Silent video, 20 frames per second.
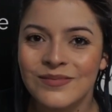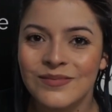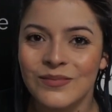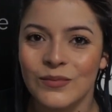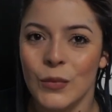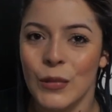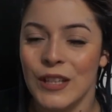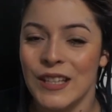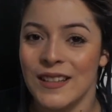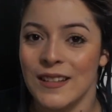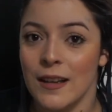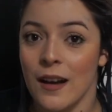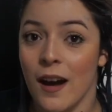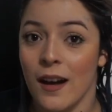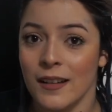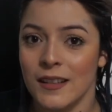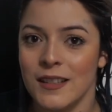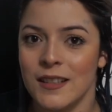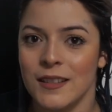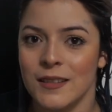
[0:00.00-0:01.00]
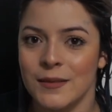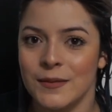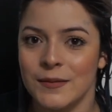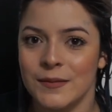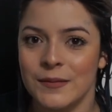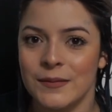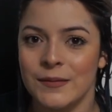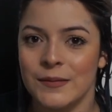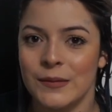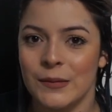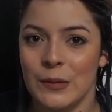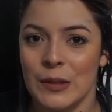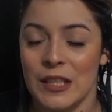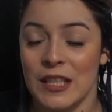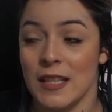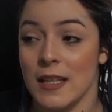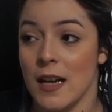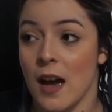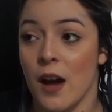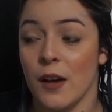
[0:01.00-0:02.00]
We did not.
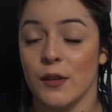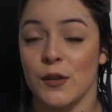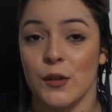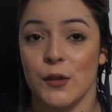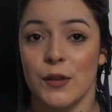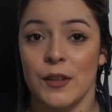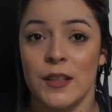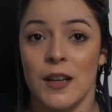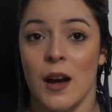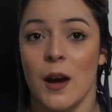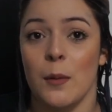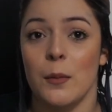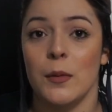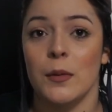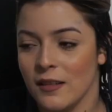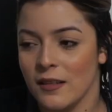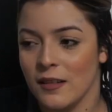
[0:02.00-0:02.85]
Did not turn the knob.